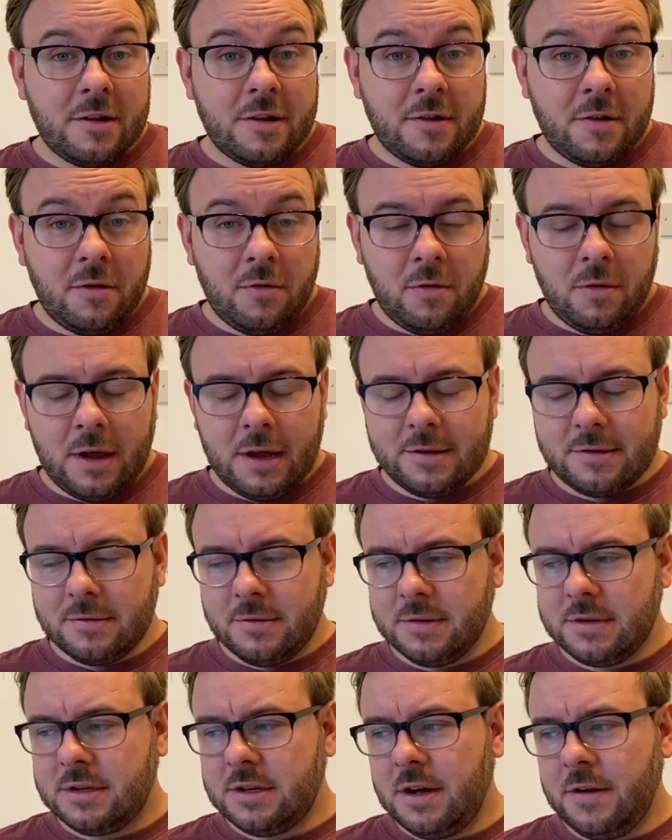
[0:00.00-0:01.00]
all that sort
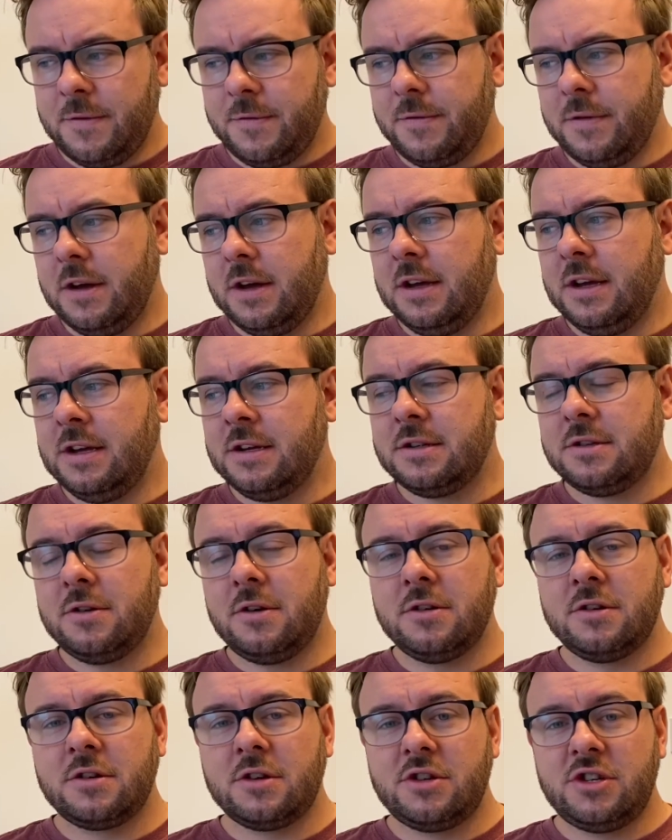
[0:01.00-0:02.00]
of stuff is
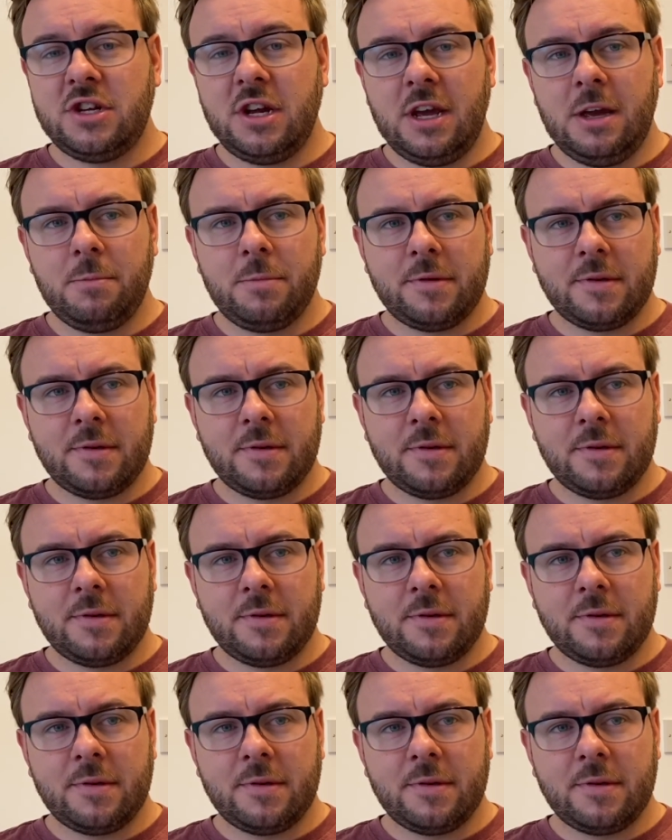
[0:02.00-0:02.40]
not cheap.